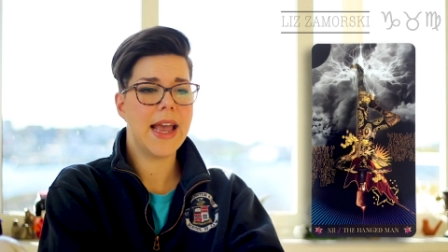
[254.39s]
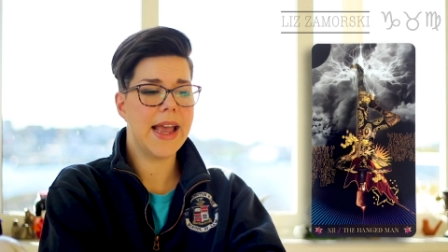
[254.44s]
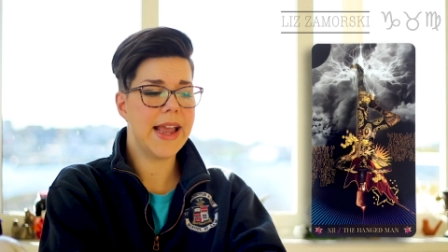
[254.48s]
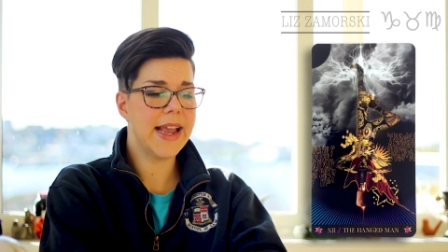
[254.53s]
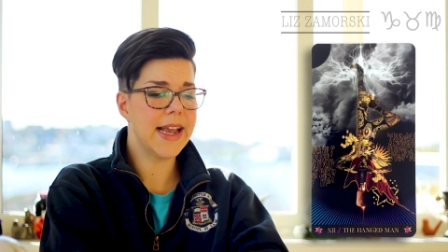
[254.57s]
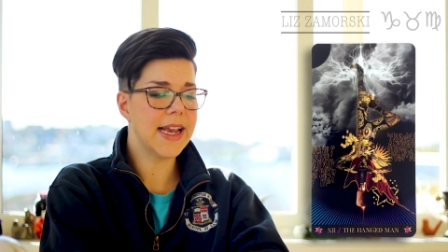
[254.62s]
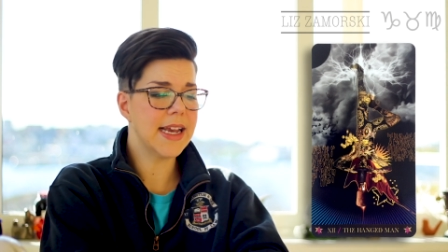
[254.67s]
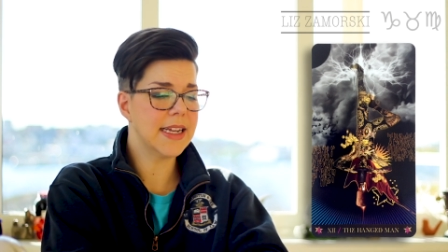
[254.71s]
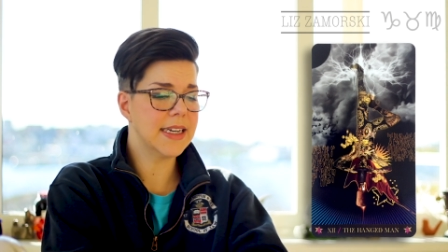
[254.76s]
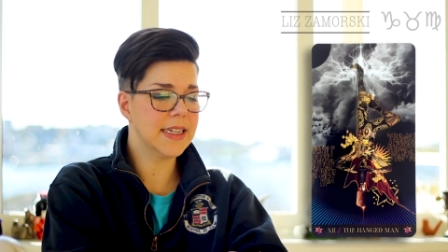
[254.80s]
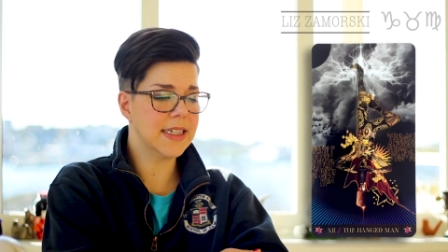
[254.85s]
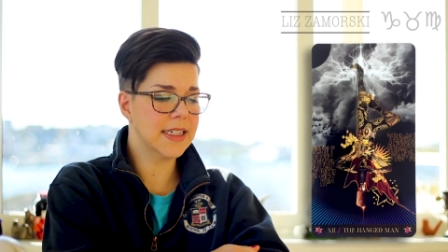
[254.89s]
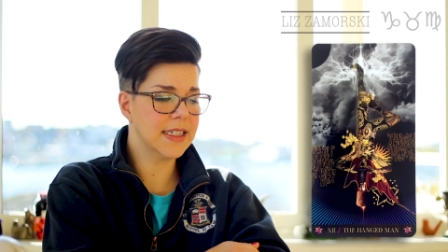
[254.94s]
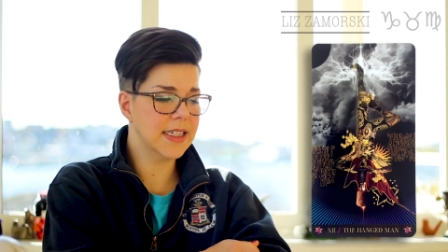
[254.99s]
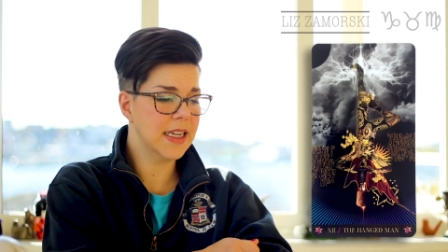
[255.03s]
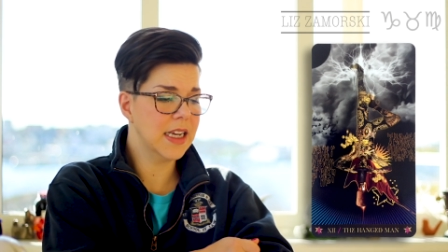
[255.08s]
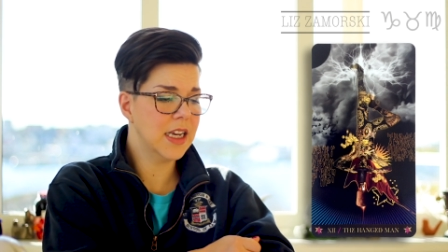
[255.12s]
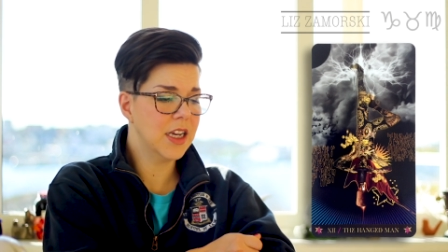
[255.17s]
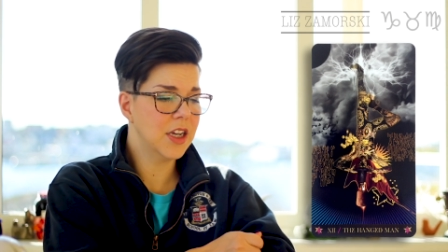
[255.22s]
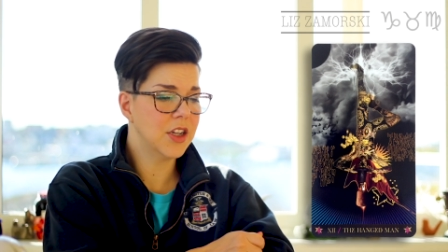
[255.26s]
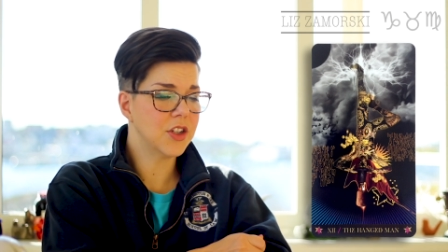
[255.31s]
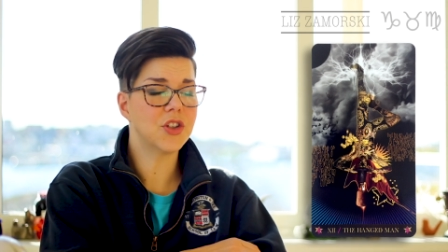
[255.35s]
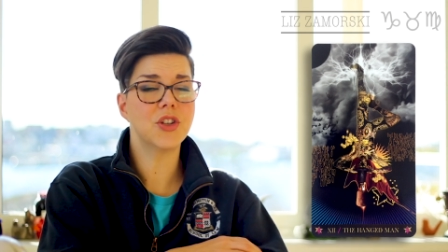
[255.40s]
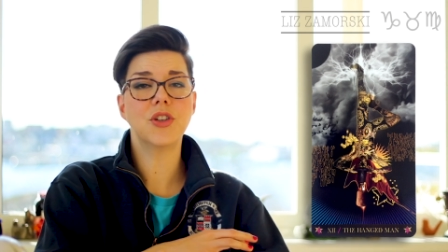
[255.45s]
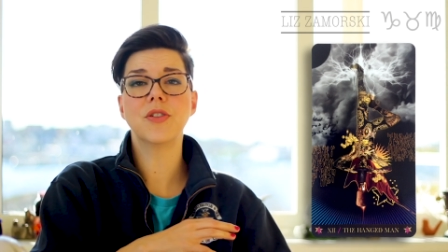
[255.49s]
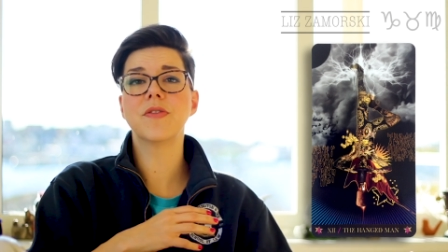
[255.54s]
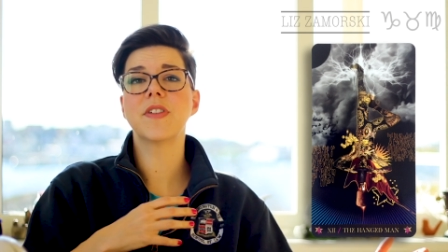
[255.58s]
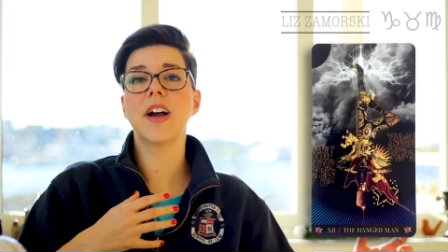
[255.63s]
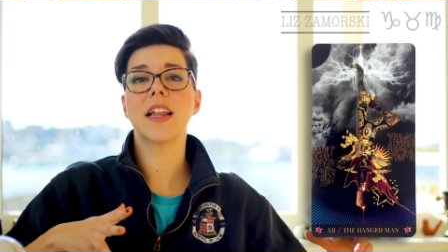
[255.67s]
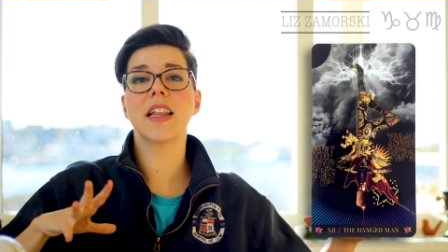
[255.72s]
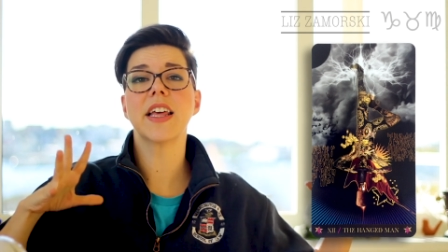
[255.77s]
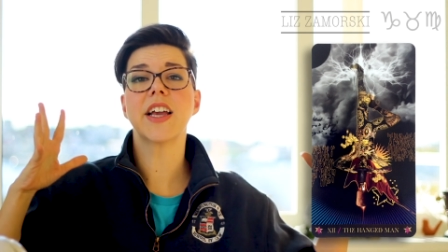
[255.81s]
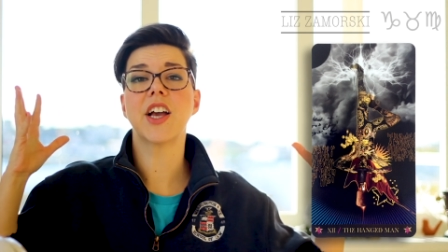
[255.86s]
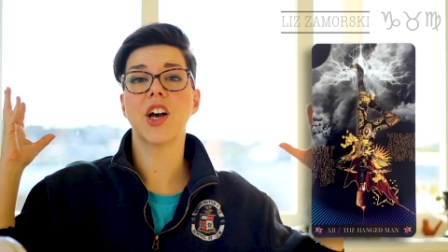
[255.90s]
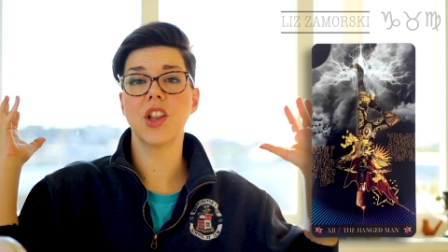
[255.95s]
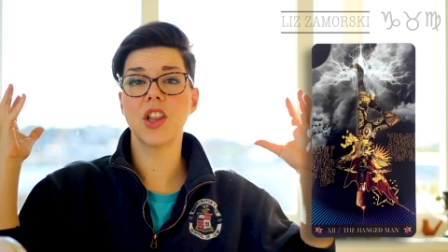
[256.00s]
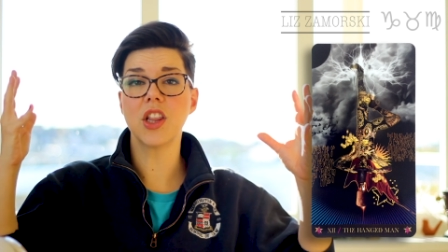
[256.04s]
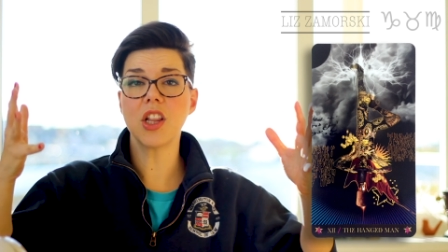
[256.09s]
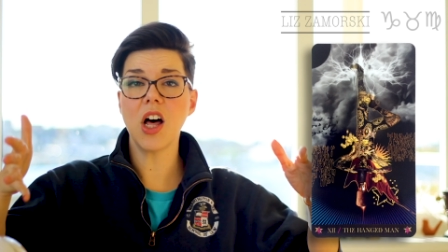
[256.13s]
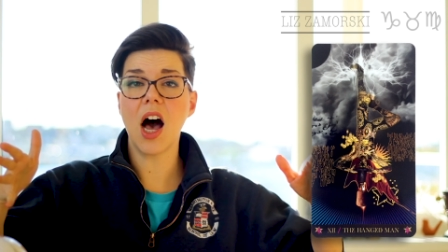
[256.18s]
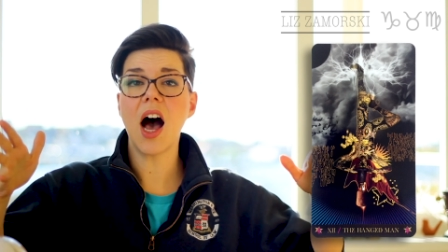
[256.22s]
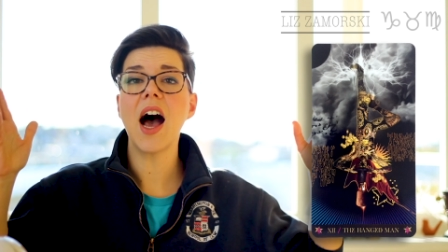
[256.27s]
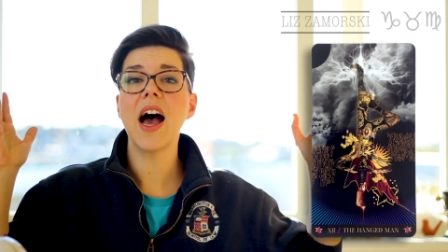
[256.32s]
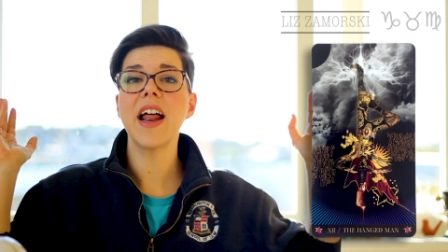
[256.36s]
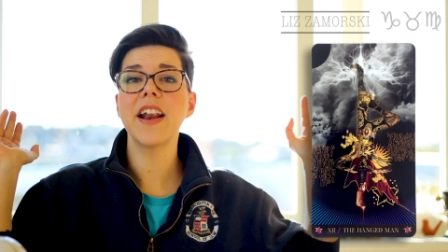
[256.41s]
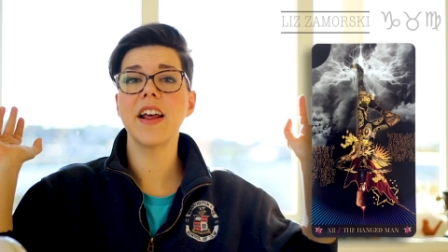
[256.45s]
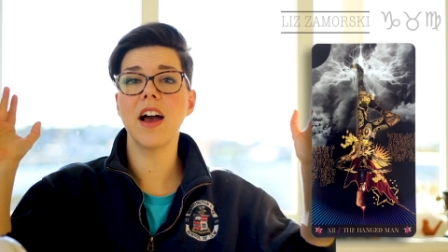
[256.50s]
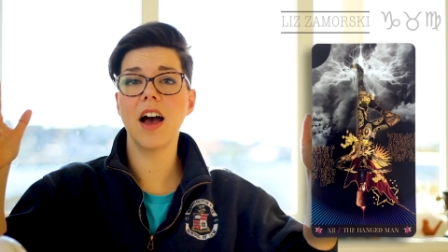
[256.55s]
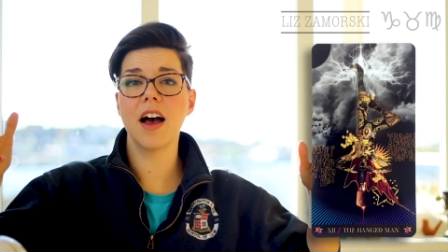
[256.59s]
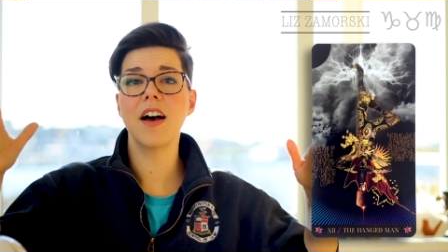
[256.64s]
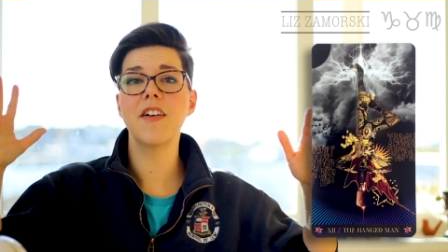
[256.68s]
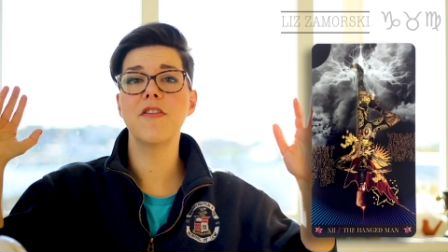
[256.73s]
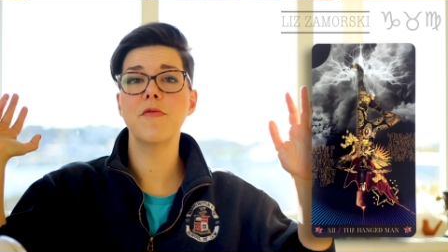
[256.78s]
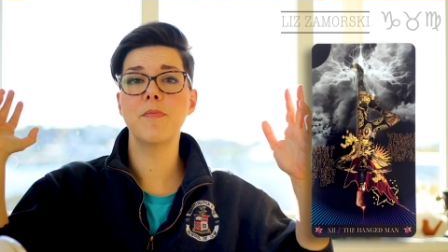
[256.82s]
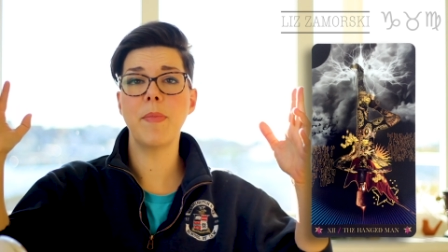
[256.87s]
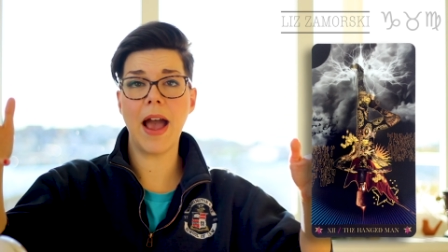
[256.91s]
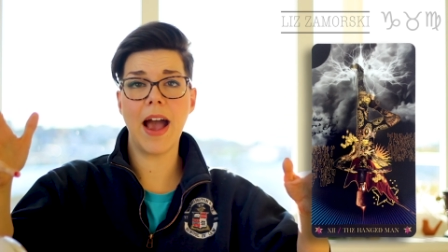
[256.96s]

And so you've got like a lot of